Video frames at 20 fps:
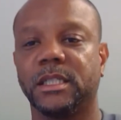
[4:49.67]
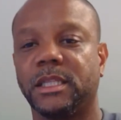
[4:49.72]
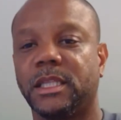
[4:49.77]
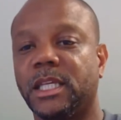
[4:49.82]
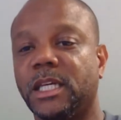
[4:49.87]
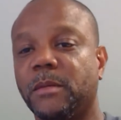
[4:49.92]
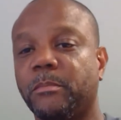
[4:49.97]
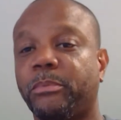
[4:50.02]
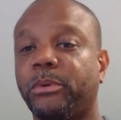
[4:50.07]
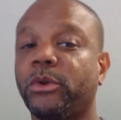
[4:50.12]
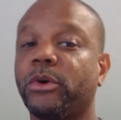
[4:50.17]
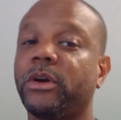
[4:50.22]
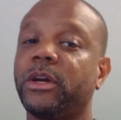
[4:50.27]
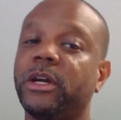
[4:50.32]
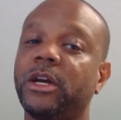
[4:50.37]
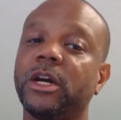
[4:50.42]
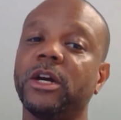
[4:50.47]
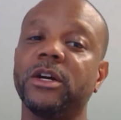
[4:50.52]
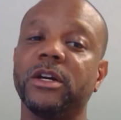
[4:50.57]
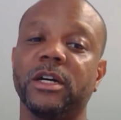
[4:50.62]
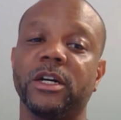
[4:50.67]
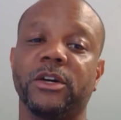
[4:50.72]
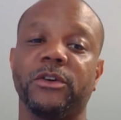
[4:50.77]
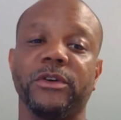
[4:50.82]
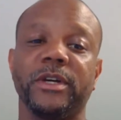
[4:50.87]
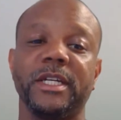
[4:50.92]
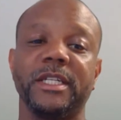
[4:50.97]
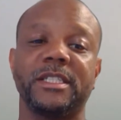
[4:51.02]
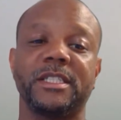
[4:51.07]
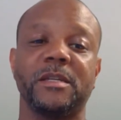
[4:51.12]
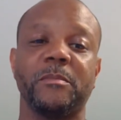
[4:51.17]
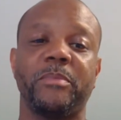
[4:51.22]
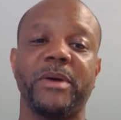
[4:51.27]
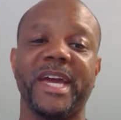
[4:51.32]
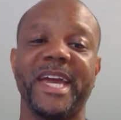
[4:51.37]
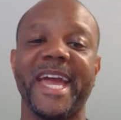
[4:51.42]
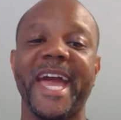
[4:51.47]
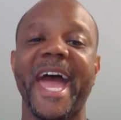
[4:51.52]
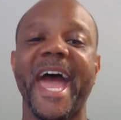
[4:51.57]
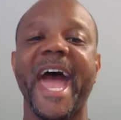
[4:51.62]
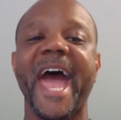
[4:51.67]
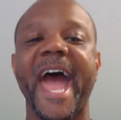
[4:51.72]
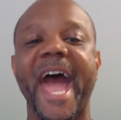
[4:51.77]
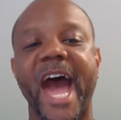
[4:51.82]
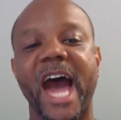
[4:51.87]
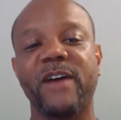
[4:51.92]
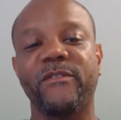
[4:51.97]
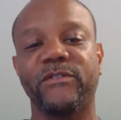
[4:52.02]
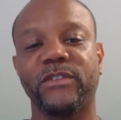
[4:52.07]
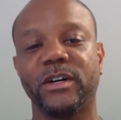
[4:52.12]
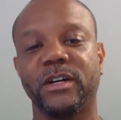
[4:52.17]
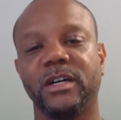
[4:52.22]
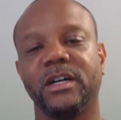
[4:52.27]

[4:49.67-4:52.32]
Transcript: the employer agrees to pay half